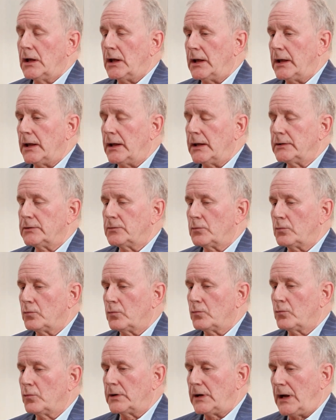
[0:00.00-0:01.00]
And
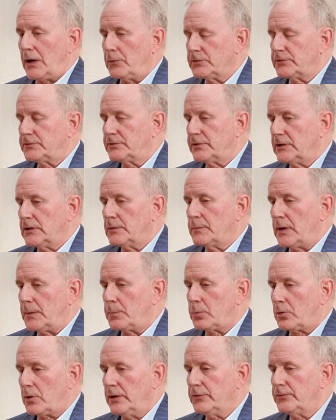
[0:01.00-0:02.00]
when I was
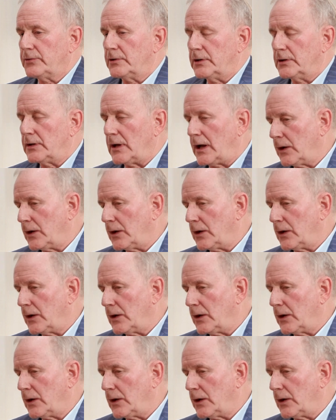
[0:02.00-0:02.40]
TMA president,